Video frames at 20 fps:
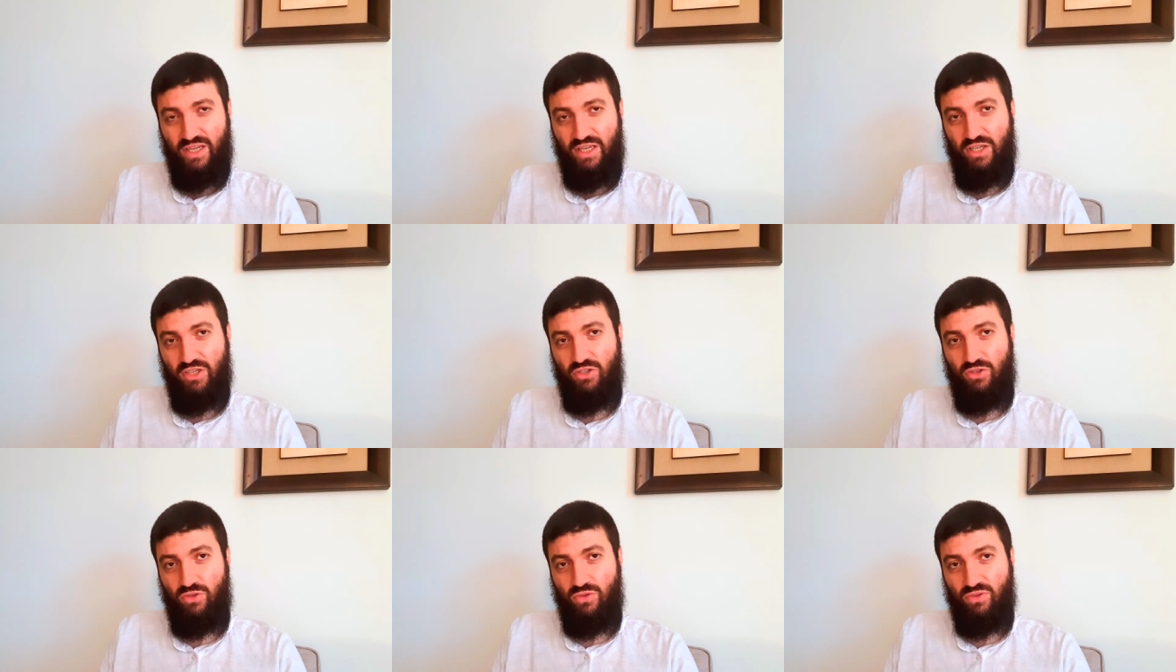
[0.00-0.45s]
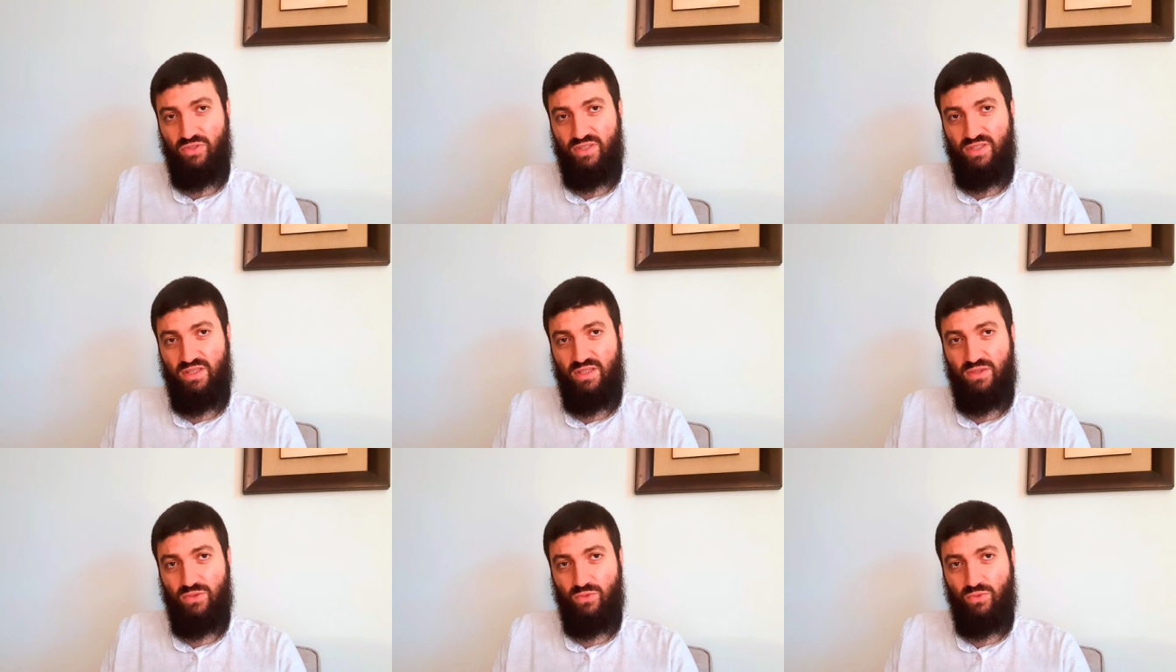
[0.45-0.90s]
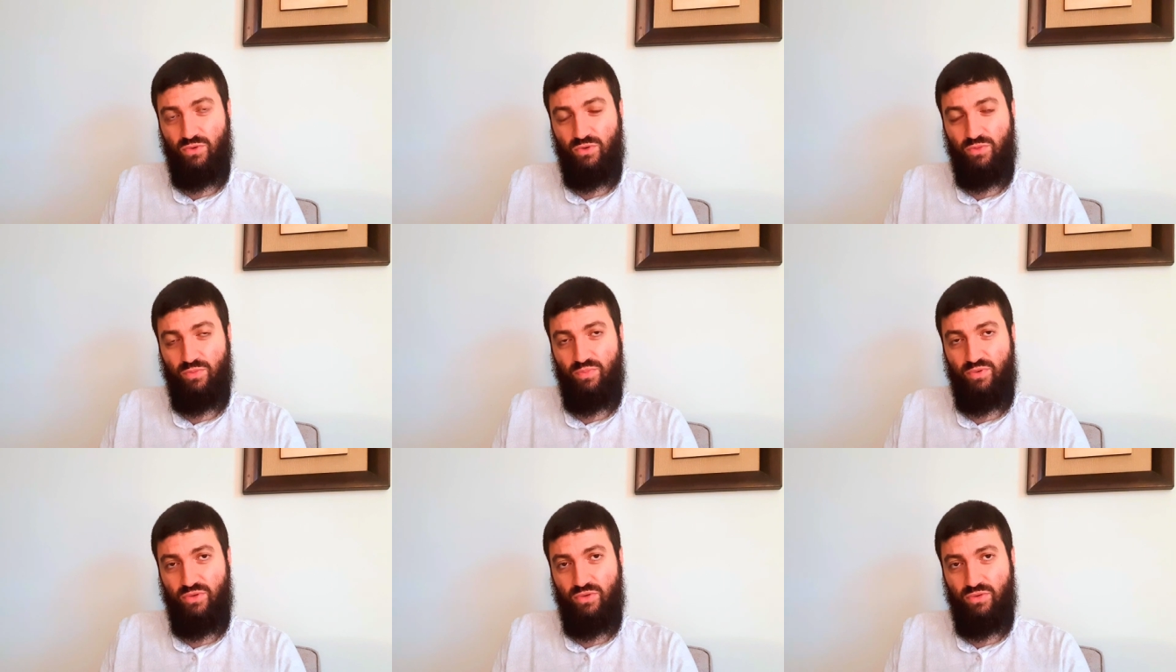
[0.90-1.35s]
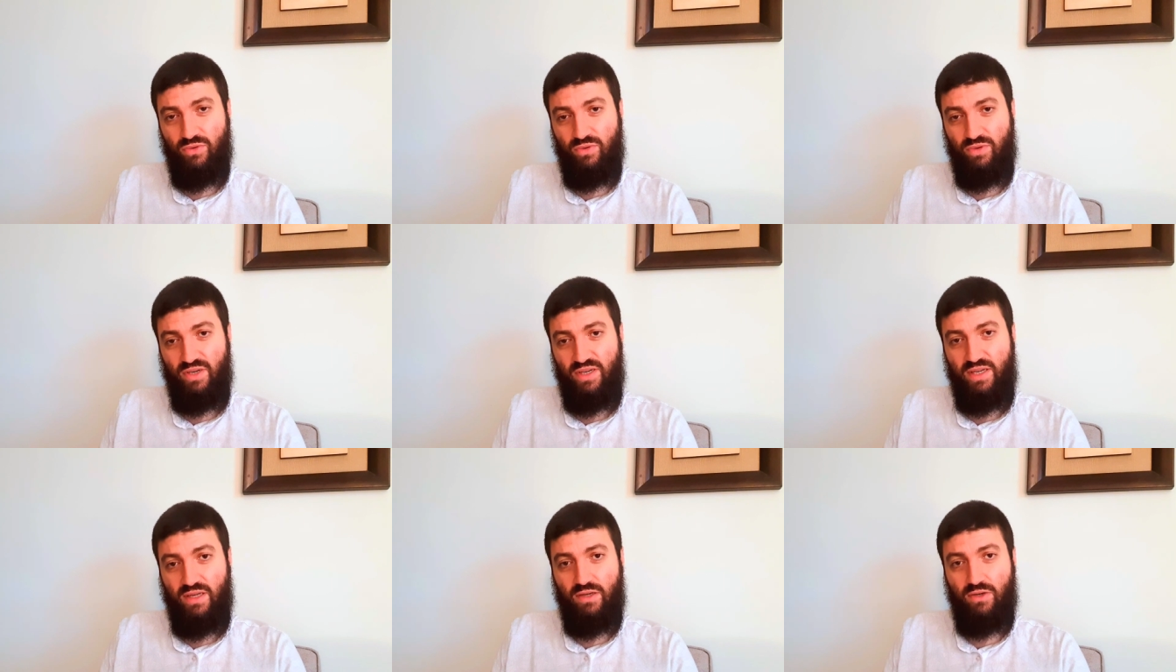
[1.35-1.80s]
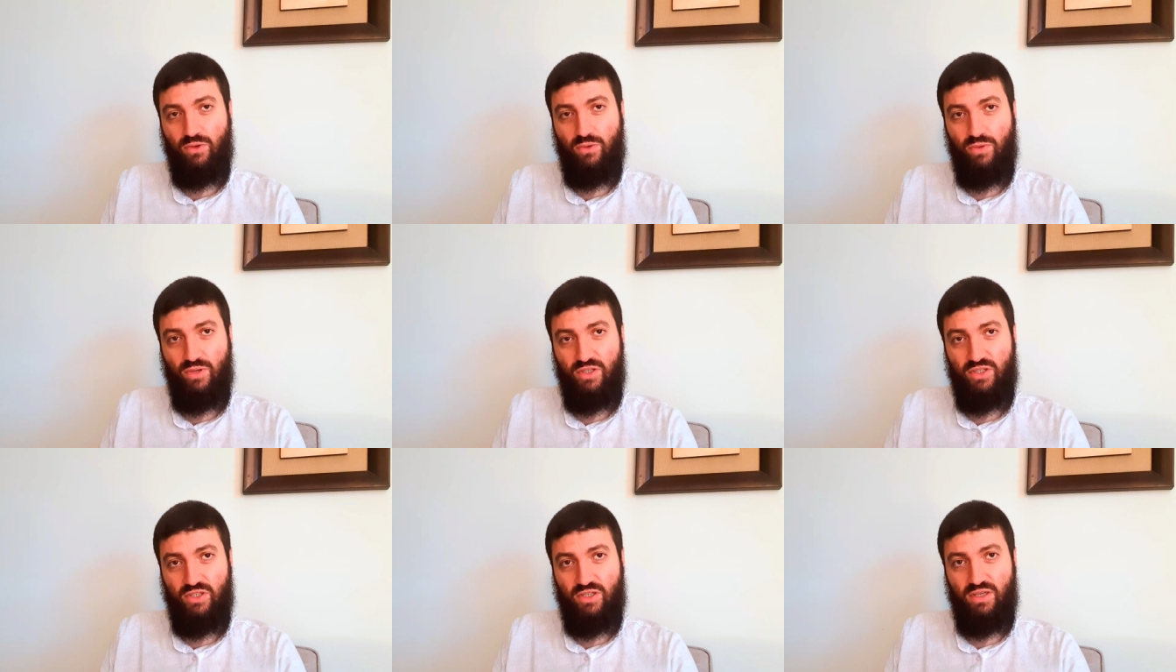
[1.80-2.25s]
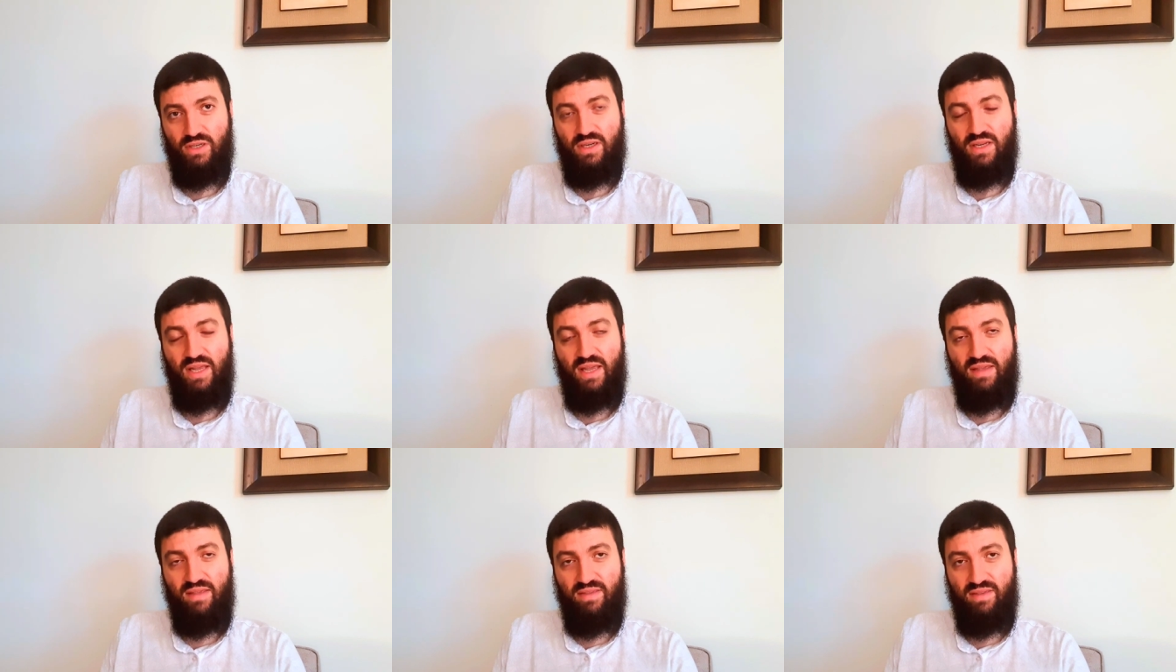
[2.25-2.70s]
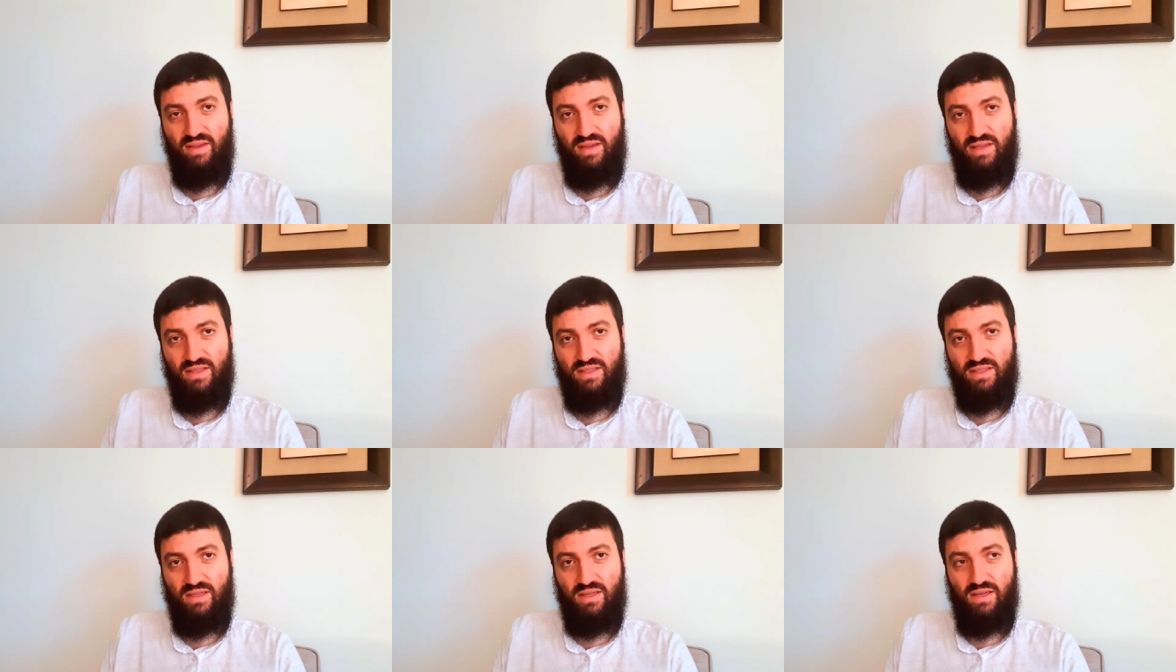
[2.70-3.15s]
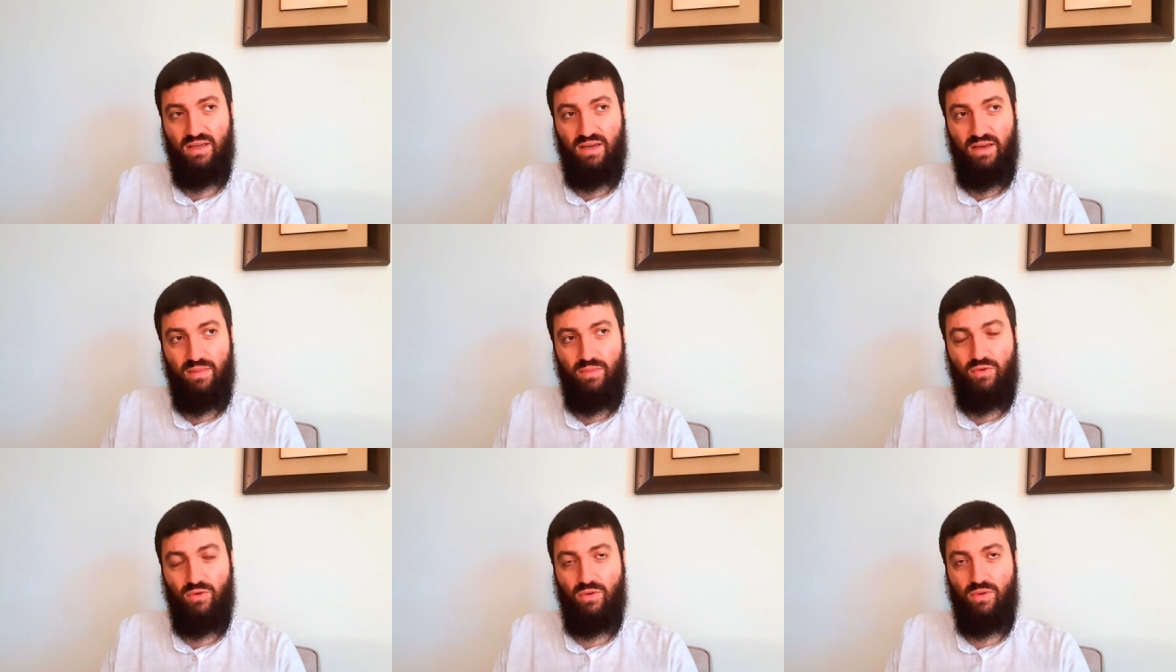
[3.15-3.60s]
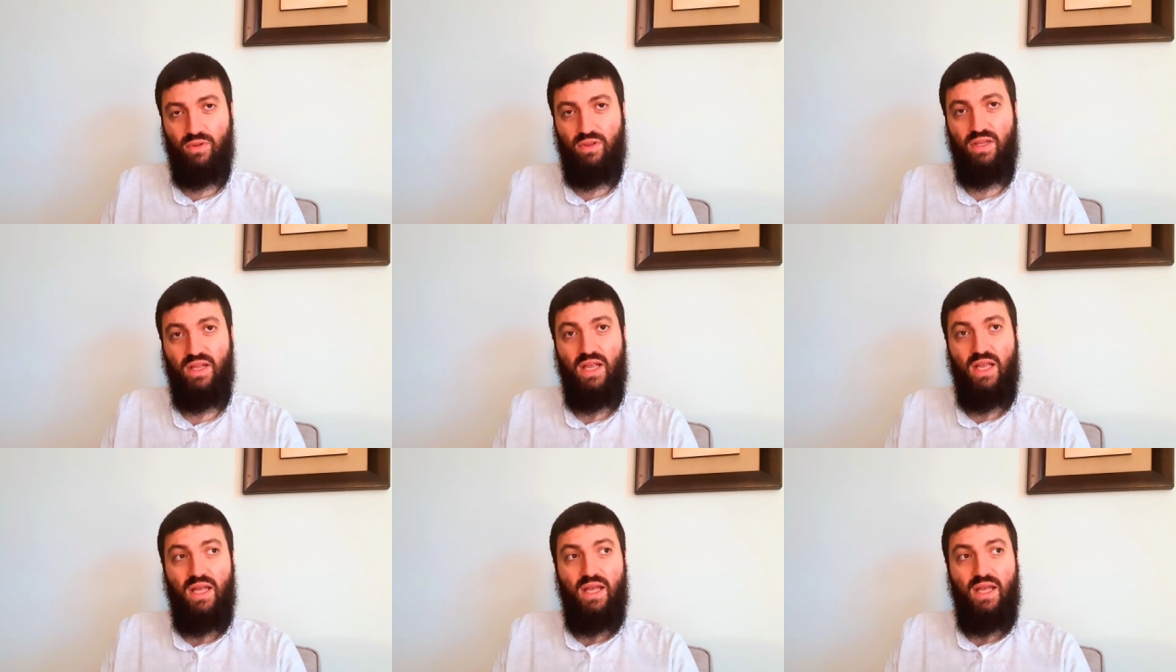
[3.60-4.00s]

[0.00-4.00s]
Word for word: issues, these were purely Christian, atheistic, liberal,